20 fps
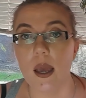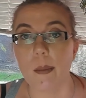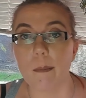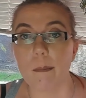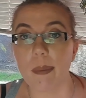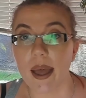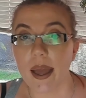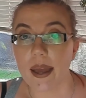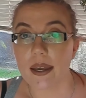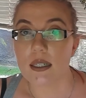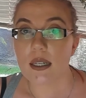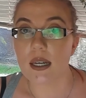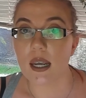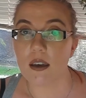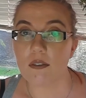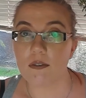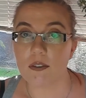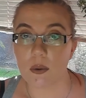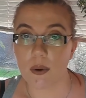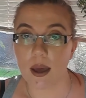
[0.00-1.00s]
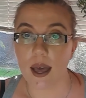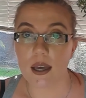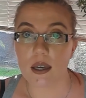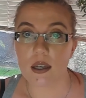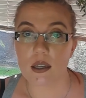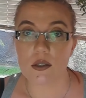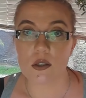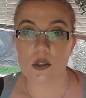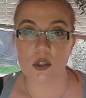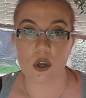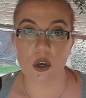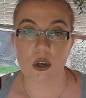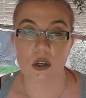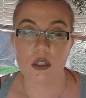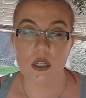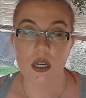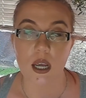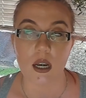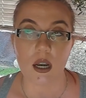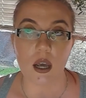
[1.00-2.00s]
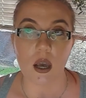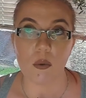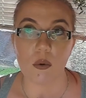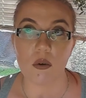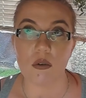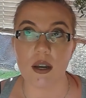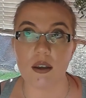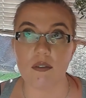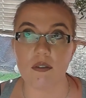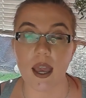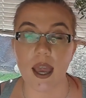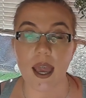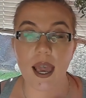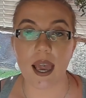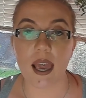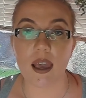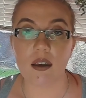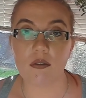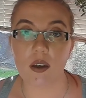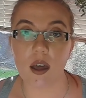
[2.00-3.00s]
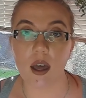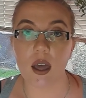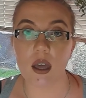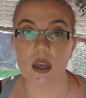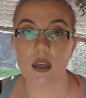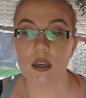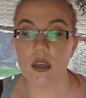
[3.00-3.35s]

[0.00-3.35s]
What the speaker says: But if you are concerned, and I will never ever